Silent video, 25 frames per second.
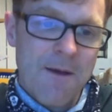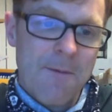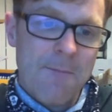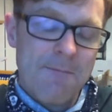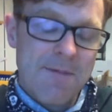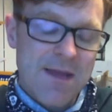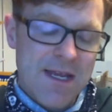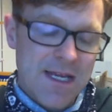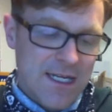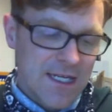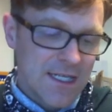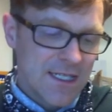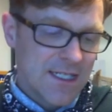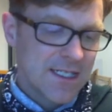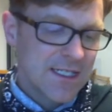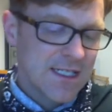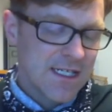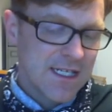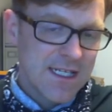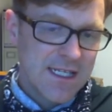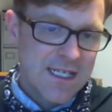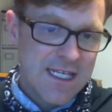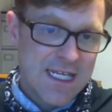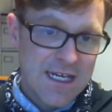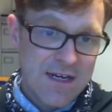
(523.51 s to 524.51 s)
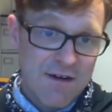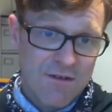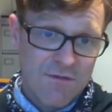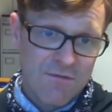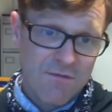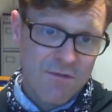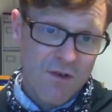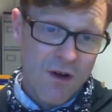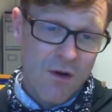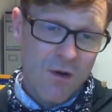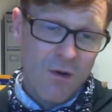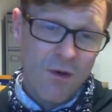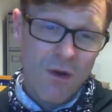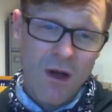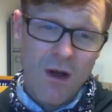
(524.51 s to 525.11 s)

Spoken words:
because the role